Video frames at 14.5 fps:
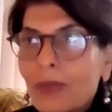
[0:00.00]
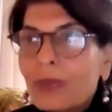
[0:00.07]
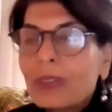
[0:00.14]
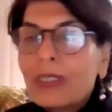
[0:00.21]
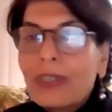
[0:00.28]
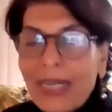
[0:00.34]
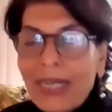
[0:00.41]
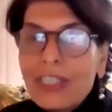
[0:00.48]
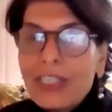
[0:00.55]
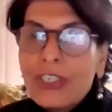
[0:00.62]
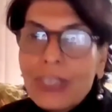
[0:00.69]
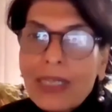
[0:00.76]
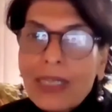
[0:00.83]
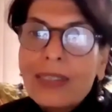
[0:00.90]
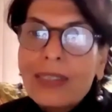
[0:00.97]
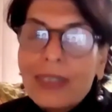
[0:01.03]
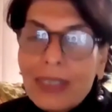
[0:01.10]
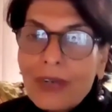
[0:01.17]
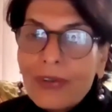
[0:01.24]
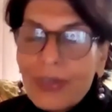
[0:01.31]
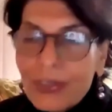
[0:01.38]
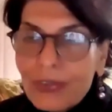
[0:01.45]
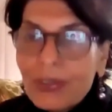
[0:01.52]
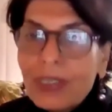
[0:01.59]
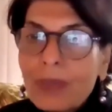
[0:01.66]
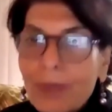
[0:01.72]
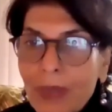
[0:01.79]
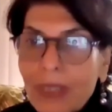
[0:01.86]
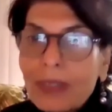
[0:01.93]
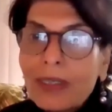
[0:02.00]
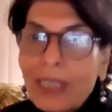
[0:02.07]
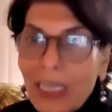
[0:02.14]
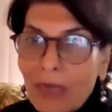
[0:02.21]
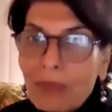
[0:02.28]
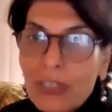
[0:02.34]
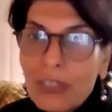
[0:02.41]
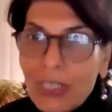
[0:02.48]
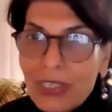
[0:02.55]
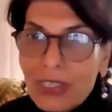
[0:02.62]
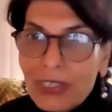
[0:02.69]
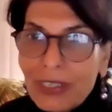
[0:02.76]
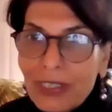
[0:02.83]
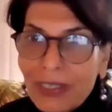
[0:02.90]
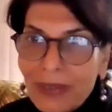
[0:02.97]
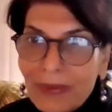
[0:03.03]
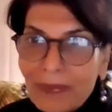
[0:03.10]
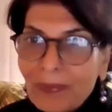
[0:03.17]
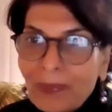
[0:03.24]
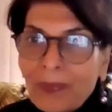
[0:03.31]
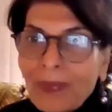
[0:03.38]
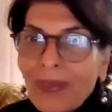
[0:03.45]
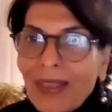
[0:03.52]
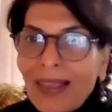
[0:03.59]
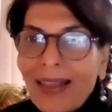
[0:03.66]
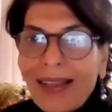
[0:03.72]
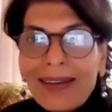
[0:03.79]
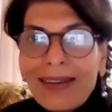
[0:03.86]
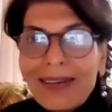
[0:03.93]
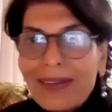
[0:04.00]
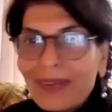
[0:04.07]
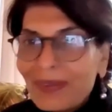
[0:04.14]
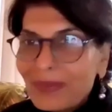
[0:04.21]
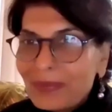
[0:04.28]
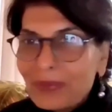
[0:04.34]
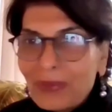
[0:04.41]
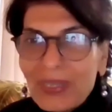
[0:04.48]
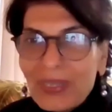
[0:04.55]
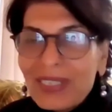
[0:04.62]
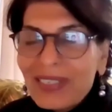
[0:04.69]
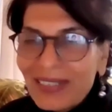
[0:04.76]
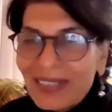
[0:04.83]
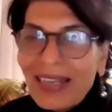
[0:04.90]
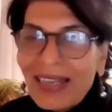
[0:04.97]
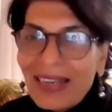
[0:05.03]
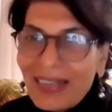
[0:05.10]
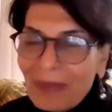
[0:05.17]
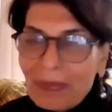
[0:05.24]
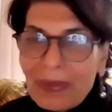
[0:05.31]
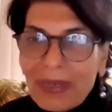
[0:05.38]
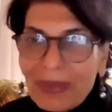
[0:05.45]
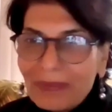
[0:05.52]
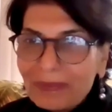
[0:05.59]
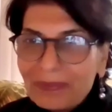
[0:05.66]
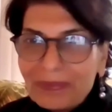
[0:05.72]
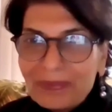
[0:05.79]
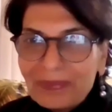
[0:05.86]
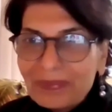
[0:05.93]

the grain change can literally be the game change here. And we see that happening.